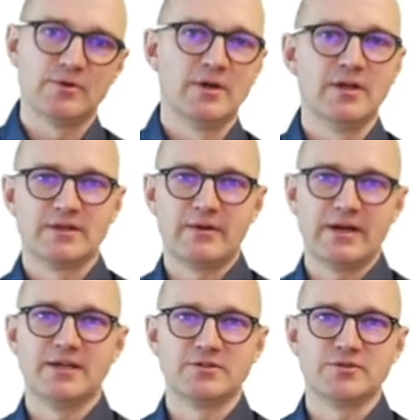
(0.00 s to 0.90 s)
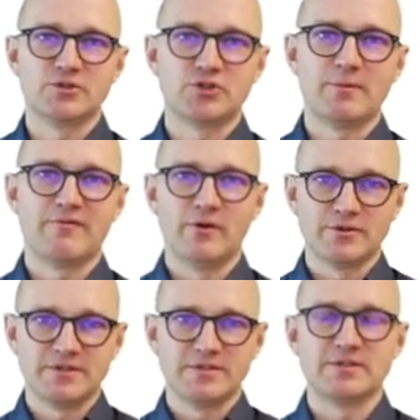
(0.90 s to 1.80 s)
directly into the shop floor
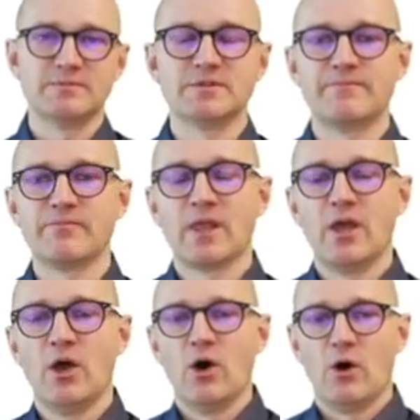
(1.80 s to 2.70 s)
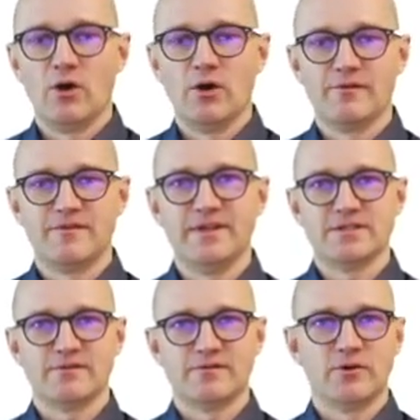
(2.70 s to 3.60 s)
systems. All of this,
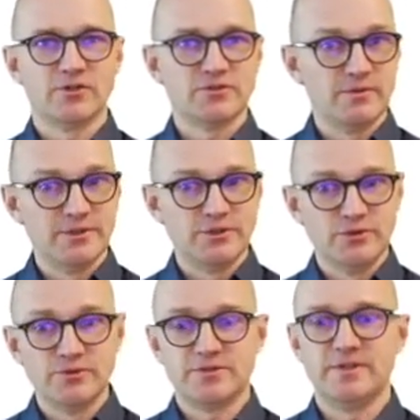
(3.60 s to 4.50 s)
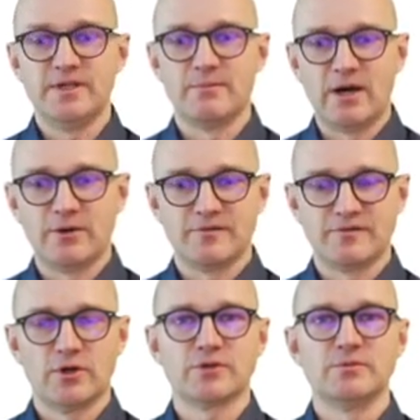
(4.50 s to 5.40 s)
of course, will reduce the amount of
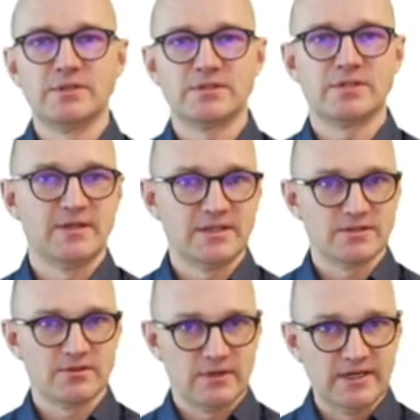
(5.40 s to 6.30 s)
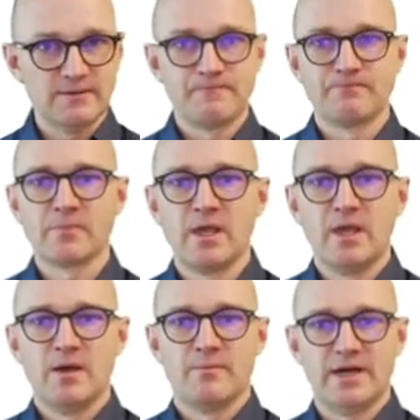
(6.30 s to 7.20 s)
documents, and that's great.
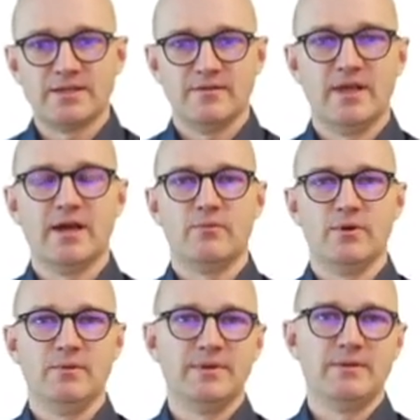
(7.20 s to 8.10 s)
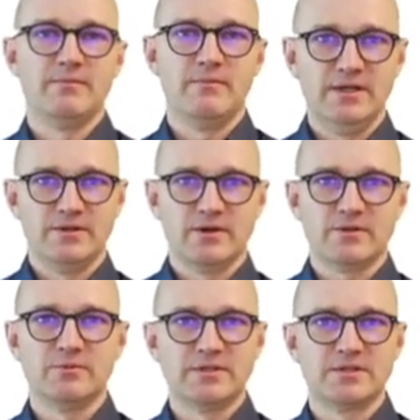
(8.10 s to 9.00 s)
But there will be many
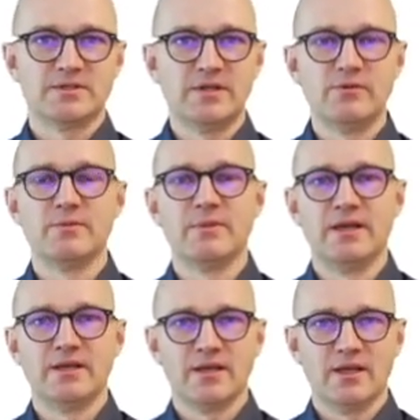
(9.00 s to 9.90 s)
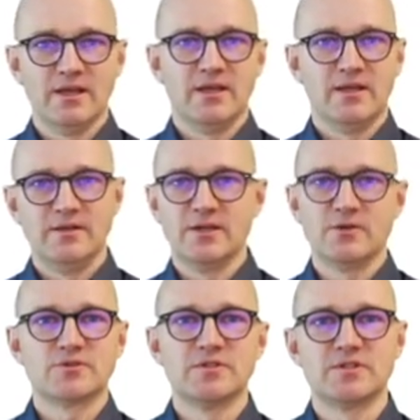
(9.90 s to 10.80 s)
documents still remaining in the
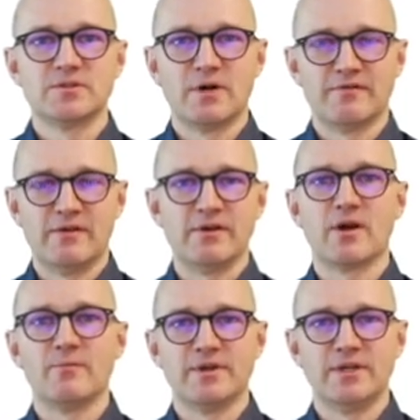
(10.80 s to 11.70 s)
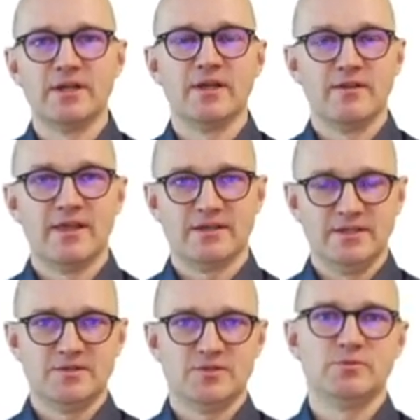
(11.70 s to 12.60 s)
ecosystem of every company that
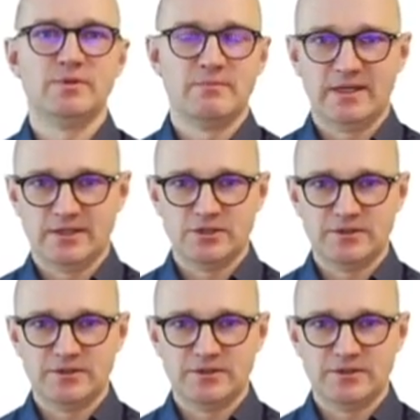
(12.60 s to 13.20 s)
needs to be managed.